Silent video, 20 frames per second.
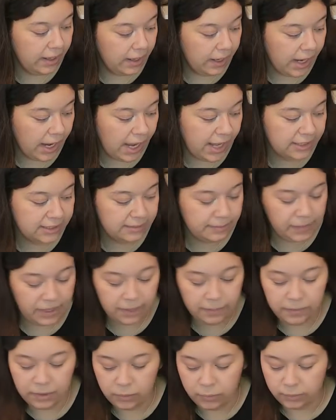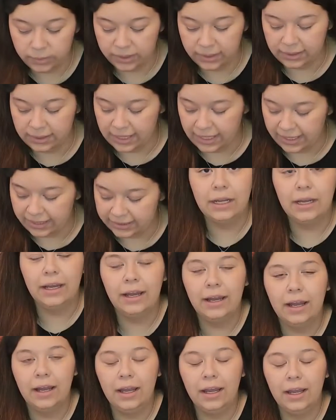has made me realize
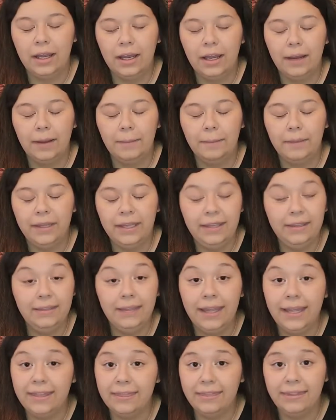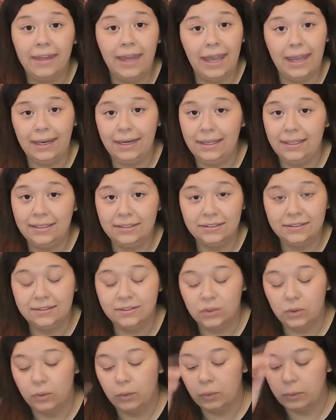in like the
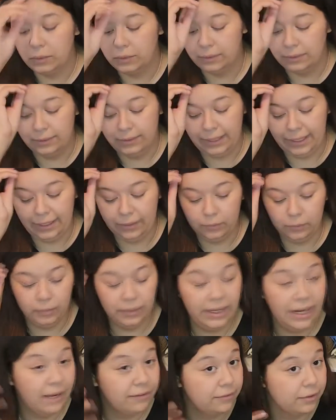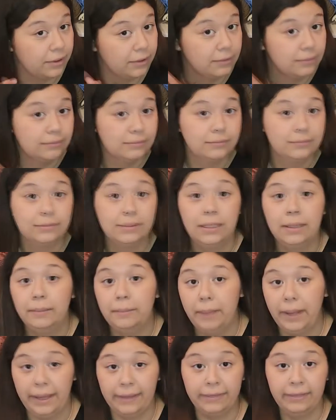80s or like whenever
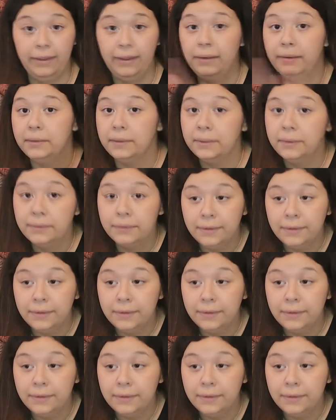back then,